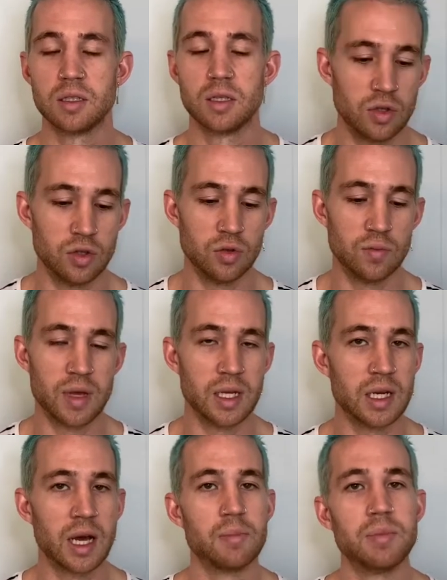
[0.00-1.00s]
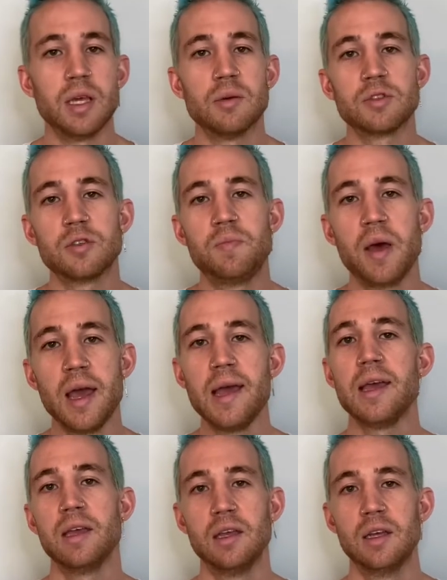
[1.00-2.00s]
You may not be able to
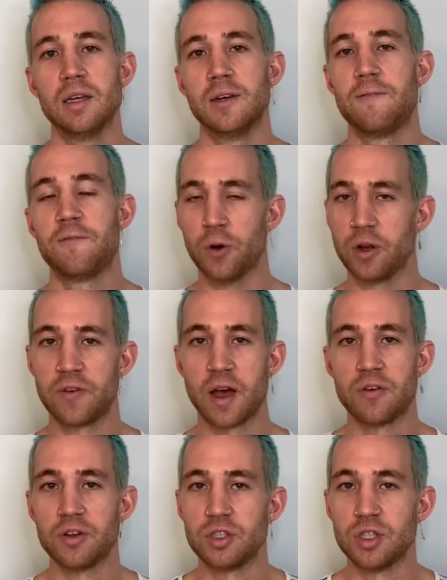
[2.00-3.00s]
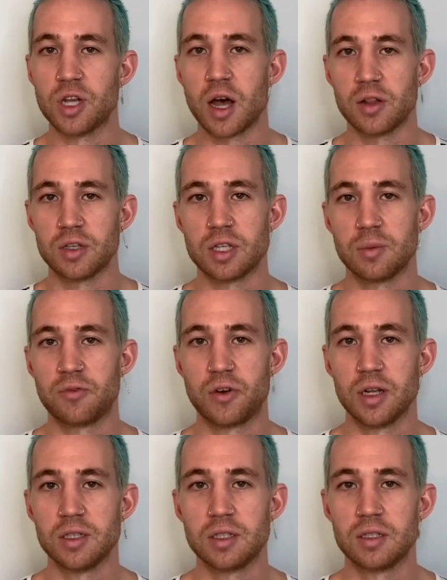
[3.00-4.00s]
pay $4,500 up
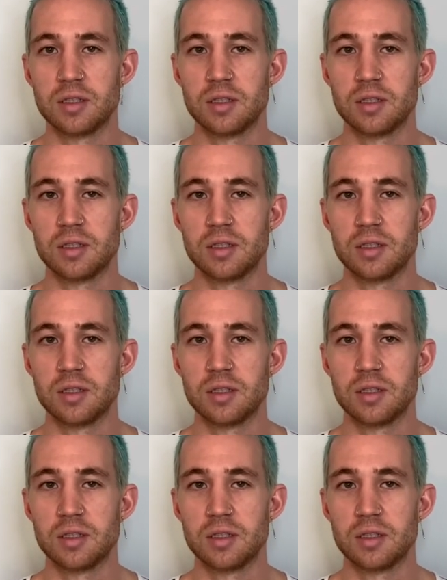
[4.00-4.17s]
front.